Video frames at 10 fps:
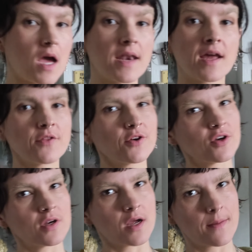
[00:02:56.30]

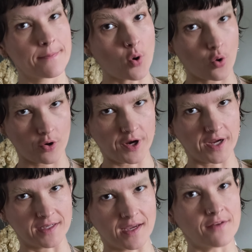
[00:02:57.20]
Another
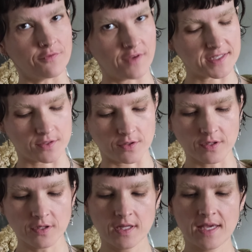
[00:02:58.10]
pouring
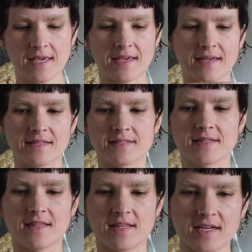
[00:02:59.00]
vessel is
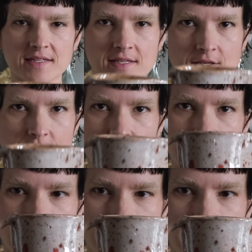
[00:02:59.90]
this cute
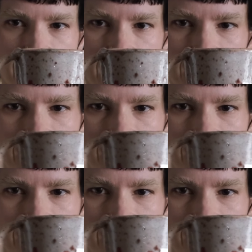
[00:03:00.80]
little thing.